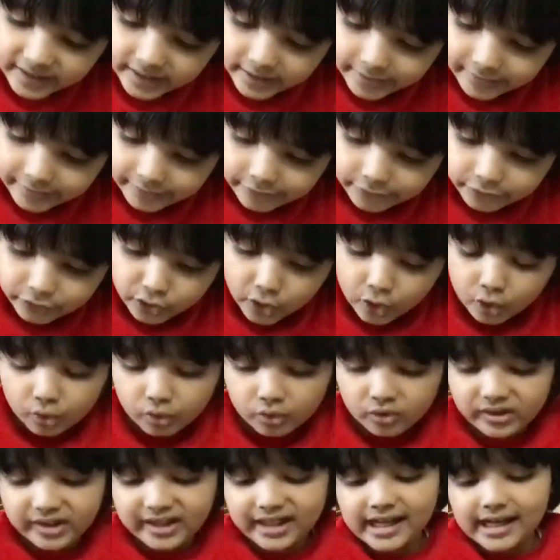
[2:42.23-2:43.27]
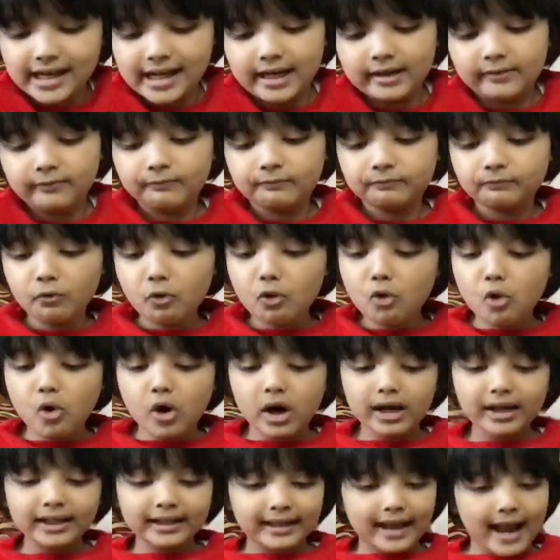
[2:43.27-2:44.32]
So, a
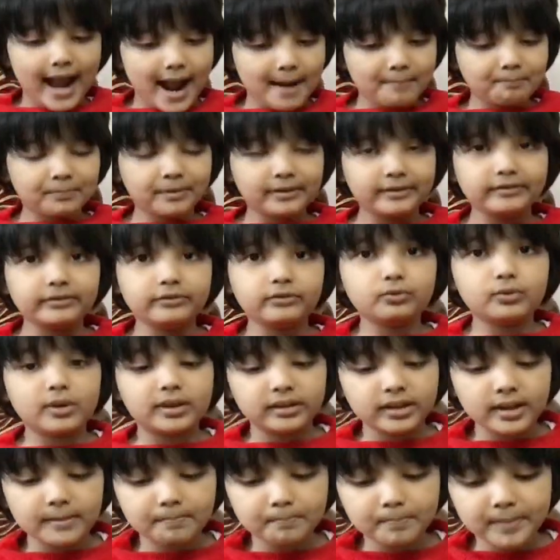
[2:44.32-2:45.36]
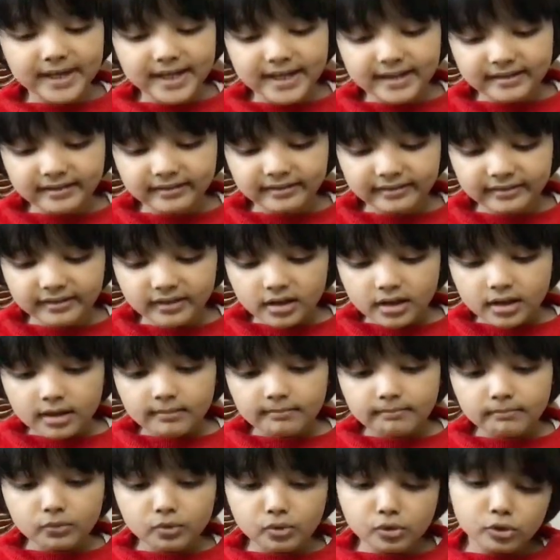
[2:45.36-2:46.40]
fork happens when a piece
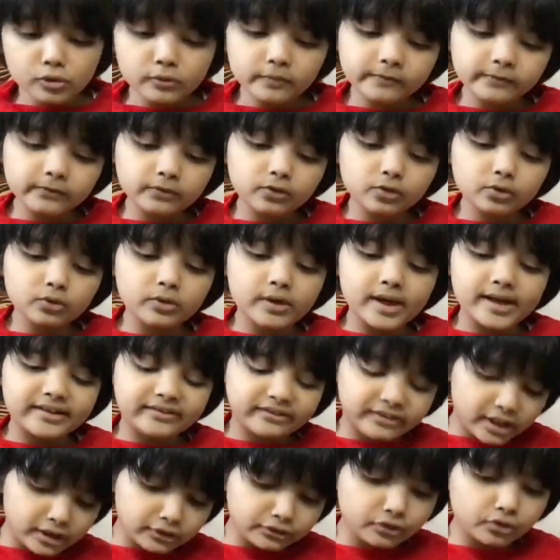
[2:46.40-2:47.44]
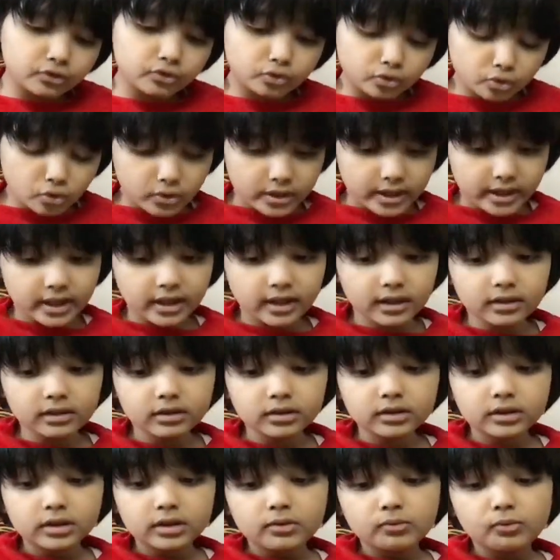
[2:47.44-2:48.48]
moves to a certain square
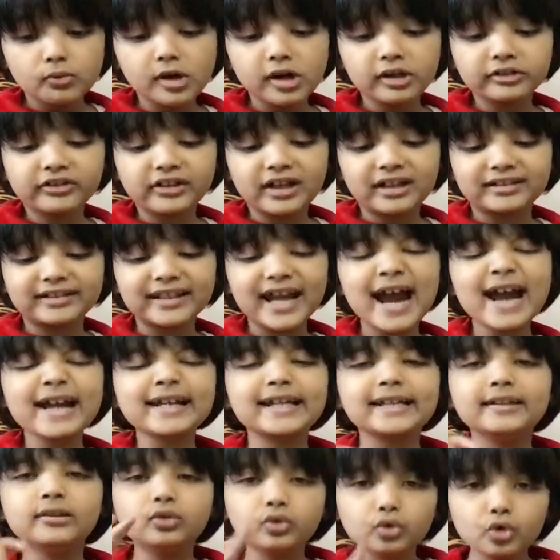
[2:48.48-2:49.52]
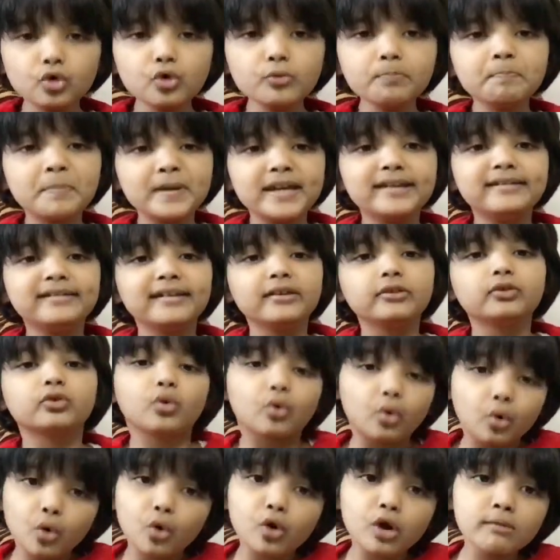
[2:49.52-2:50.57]
where it's attacking 2 pieces
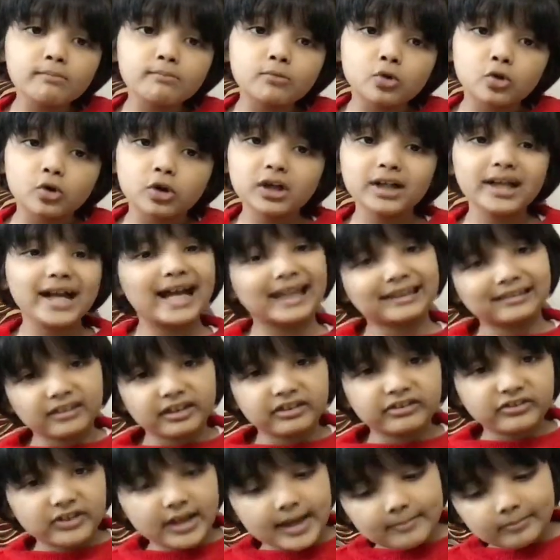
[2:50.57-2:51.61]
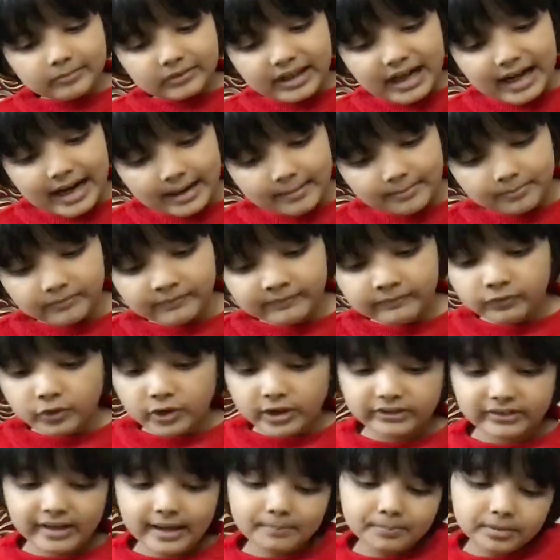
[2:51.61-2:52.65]
or more at the same time. For
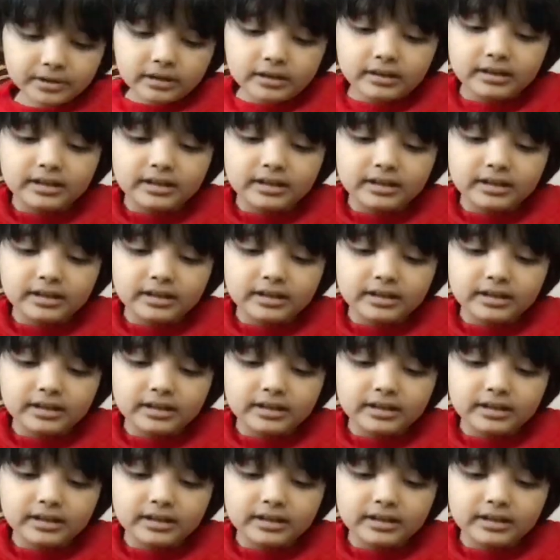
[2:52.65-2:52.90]
example,